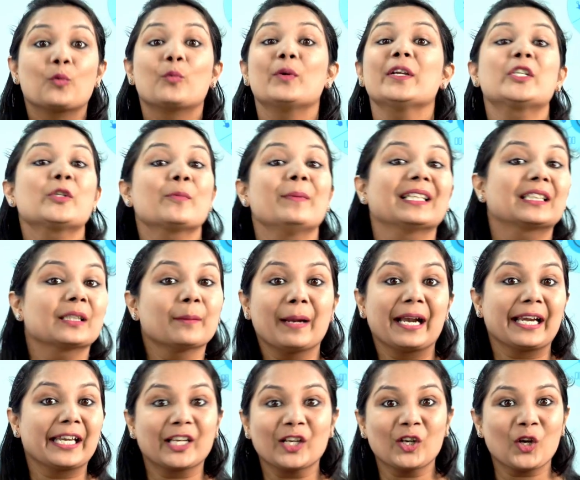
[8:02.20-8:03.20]
Which
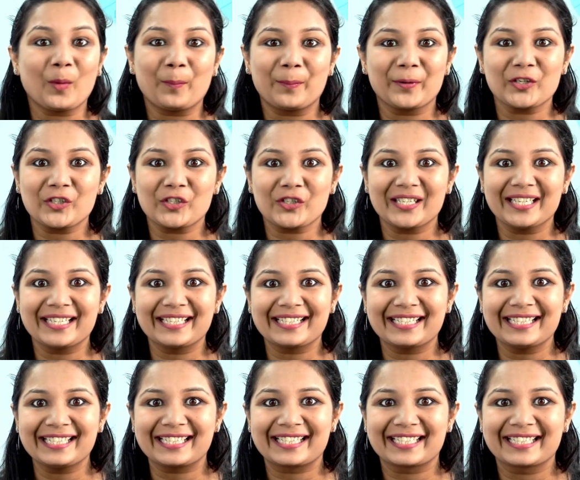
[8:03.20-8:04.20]
mathematical operation is
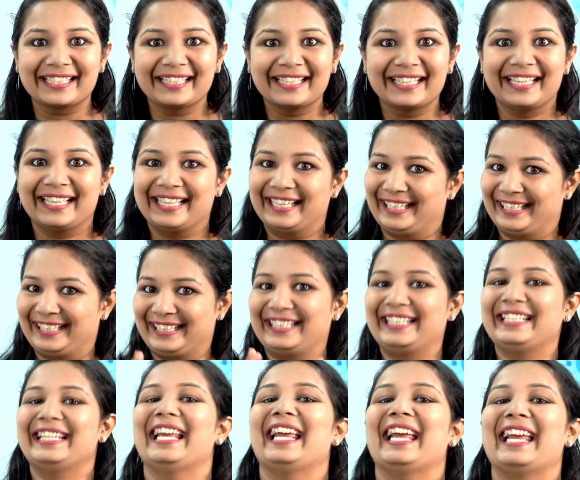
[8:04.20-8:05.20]
it?
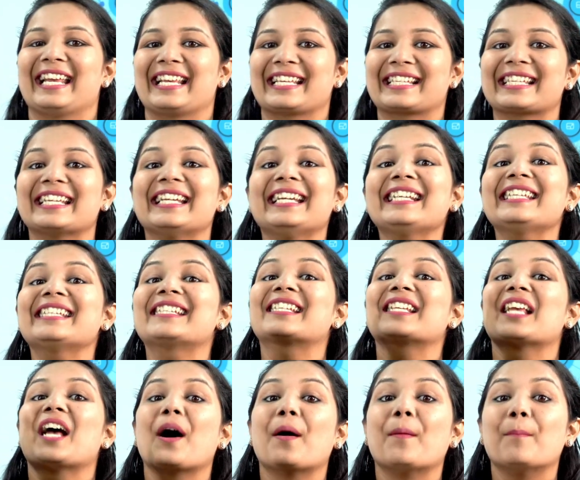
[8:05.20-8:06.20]
Yes, it's